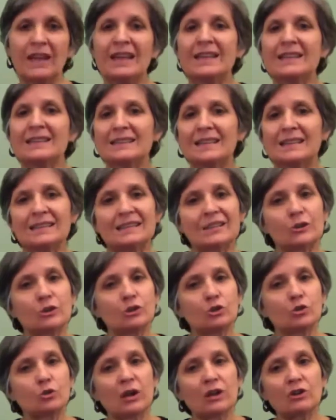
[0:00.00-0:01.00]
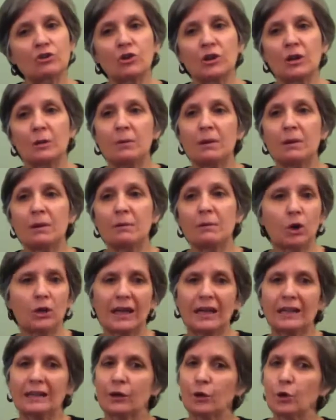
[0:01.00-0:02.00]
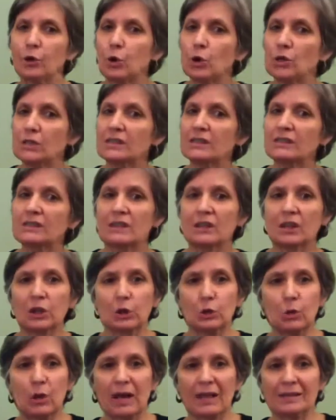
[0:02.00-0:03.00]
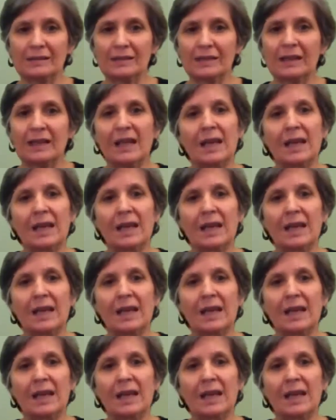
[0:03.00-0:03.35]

since they're structured a bit more like the courses in the U.S.,